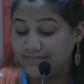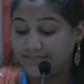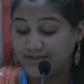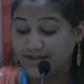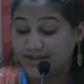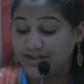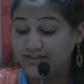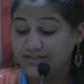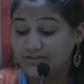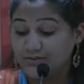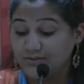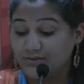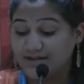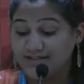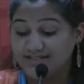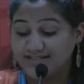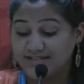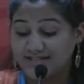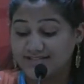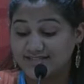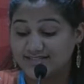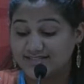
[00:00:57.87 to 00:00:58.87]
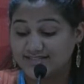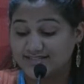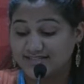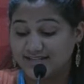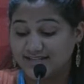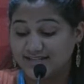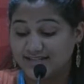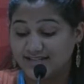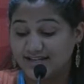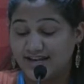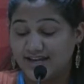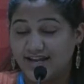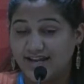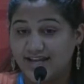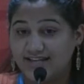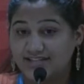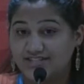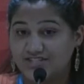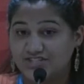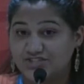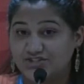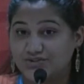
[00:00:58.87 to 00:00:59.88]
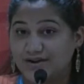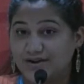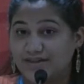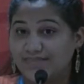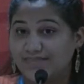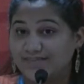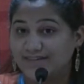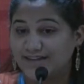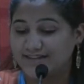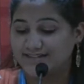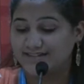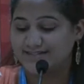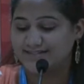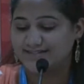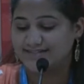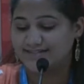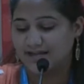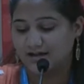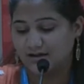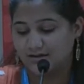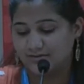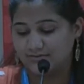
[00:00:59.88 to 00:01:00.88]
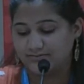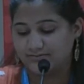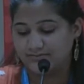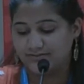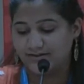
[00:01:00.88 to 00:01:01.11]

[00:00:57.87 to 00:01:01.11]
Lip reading: the Hindu identity is strength itself,